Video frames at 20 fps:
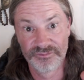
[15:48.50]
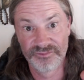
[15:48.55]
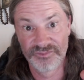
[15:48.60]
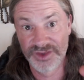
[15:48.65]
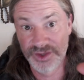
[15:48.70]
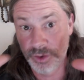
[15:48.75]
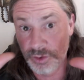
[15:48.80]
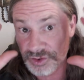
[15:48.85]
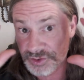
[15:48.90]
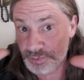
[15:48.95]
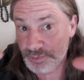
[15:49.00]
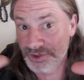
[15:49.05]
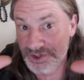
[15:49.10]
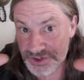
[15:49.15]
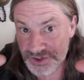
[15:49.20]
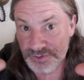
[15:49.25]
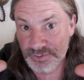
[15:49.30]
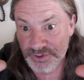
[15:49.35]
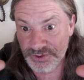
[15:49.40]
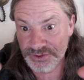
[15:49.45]
Those
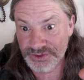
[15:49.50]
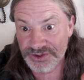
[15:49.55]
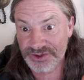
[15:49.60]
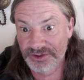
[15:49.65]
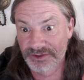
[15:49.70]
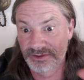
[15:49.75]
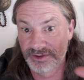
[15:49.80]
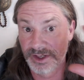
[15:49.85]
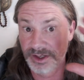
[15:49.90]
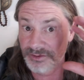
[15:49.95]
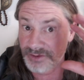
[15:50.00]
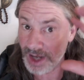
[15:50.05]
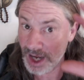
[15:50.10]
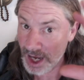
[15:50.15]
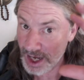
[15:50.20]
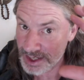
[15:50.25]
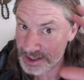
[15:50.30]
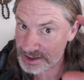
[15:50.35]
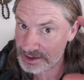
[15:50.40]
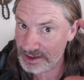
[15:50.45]
principles, they're the
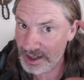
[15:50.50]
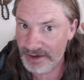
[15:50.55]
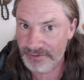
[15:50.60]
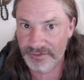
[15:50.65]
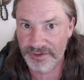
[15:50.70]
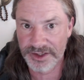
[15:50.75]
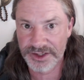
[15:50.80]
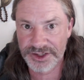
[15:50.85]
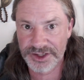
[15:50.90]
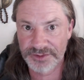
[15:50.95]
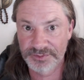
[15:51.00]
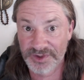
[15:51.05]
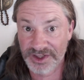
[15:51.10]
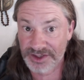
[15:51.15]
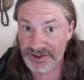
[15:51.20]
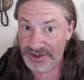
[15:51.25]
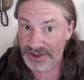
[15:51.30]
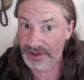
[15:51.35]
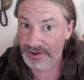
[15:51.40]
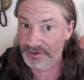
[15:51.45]
highest leverage
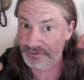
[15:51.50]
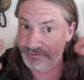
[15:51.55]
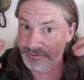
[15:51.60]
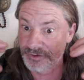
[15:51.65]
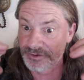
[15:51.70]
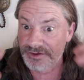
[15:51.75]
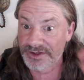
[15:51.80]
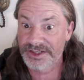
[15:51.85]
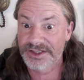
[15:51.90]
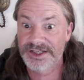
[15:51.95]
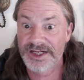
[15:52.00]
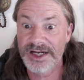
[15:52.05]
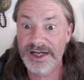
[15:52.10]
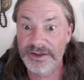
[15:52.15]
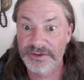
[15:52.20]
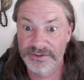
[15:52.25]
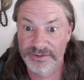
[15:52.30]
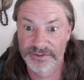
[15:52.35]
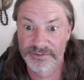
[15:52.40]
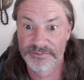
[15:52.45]
because they're the furthest
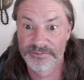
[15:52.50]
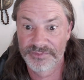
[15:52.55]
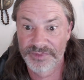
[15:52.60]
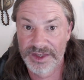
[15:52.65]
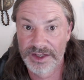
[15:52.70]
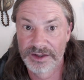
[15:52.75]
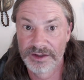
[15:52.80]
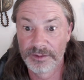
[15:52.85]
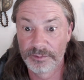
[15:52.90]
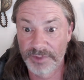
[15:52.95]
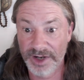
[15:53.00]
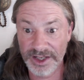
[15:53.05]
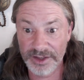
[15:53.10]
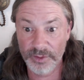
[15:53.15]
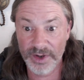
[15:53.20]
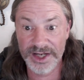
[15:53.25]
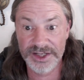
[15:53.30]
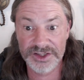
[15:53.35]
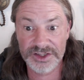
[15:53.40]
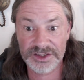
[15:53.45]
down. By the
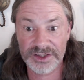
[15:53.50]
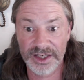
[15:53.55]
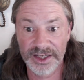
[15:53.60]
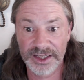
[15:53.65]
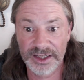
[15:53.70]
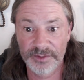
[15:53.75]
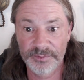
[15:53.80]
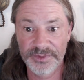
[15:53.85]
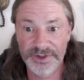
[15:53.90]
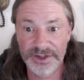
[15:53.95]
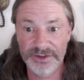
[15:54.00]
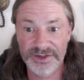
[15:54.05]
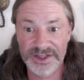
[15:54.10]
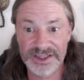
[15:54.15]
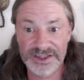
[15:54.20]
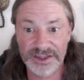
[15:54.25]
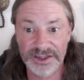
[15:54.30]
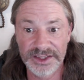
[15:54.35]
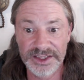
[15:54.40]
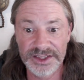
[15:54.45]
way, just like up here,
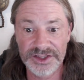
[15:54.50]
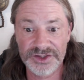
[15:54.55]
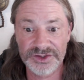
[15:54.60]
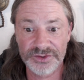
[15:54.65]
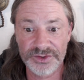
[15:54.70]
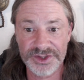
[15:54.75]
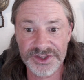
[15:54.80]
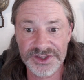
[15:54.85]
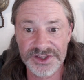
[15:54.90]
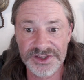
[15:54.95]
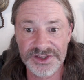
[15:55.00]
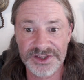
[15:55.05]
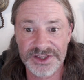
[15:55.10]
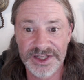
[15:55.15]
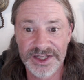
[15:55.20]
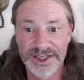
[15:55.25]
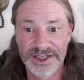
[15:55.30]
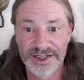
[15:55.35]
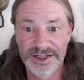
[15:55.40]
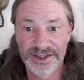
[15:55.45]
these lead sources,
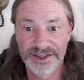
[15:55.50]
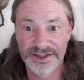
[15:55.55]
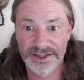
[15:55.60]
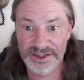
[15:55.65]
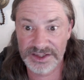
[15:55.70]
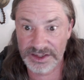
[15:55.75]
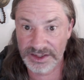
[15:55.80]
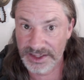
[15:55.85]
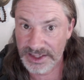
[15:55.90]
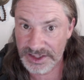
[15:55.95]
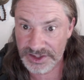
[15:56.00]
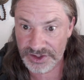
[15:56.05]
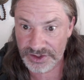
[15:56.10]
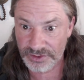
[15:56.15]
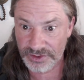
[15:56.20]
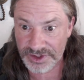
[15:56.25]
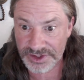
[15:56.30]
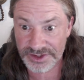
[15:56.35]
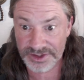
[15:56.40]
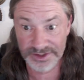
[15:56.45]
this lead
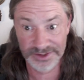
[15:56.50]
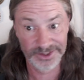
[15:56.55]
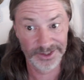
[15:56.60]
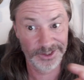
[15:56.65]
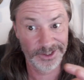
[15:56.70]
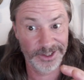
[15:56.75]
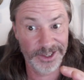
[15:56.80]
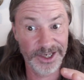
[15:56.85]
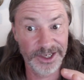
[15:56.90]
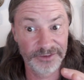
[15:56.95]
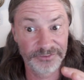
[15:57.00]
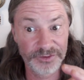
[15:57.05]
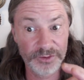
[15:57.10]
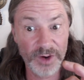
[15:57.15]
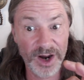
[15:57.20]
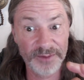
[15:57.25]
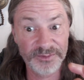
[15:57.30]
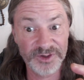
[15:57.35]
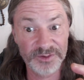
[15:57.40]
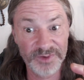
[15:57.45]
source, again, if you
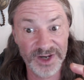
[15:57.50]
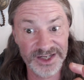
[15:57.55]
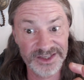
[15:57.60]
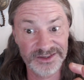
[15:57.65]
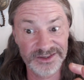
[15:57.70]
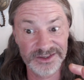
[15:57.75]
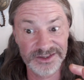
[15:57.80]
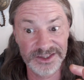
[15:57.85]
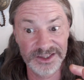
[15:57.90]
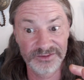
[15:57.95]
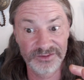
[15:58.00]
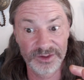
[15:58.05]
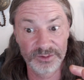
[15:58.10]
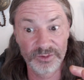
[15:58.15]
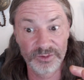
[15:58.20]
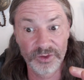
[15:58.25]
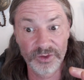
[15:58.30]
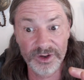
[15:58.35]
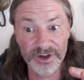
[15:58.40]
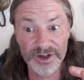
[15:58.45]
optimize this even
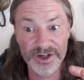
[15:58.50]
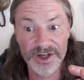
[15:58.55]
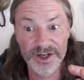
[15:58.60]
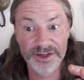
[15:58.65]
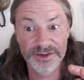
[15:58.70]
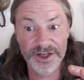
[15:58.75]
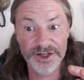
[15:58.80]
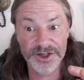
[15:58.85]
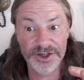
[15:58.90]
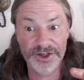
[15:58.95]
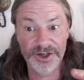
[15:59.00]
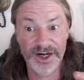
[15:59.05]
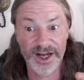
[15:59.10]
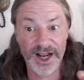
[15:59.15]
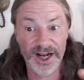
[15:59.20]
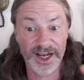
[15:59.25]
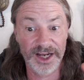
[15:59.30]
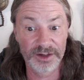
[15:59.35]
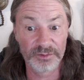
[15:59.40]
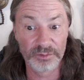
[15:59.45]
more, then you're going
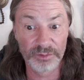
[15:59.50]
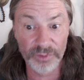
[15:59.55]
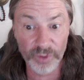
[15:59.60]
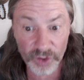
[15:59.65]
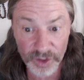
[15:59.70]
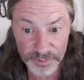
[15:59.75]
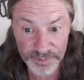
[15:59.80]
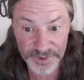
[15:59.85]
to get more